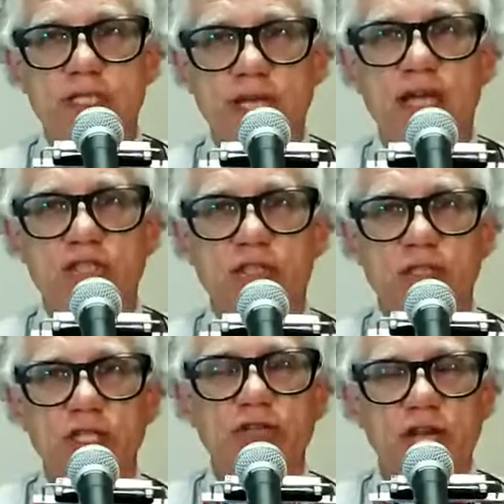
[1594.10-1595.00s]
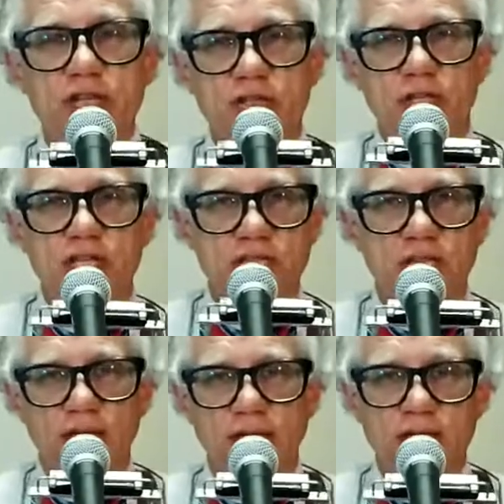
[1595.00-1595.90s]
is National Interesting
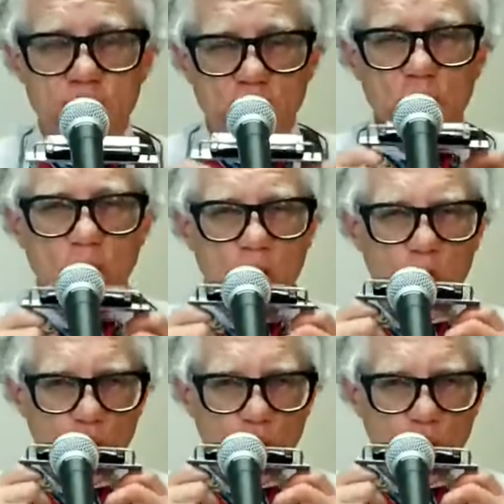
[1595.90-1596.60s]
Day. Did you know that?